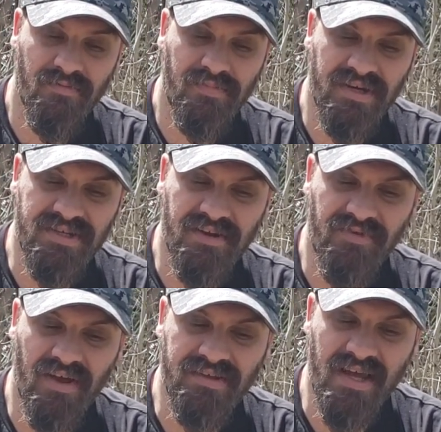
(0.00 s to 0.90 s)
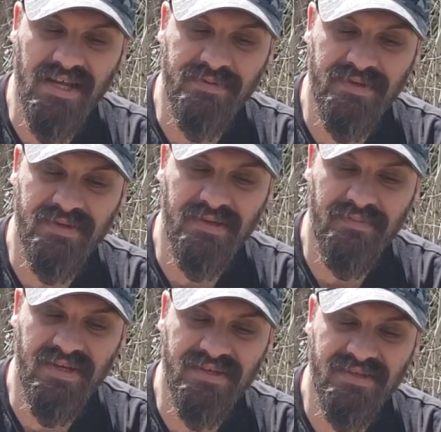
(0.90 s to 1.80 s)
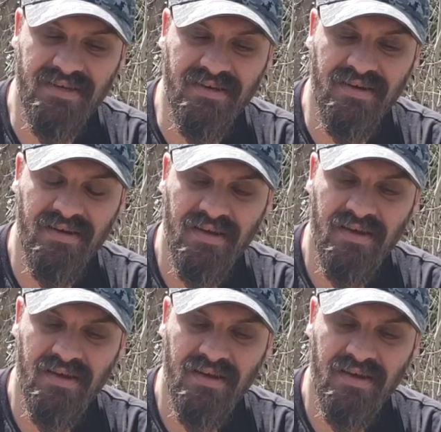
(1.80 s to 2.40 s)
Picatinny rail attachment piece here.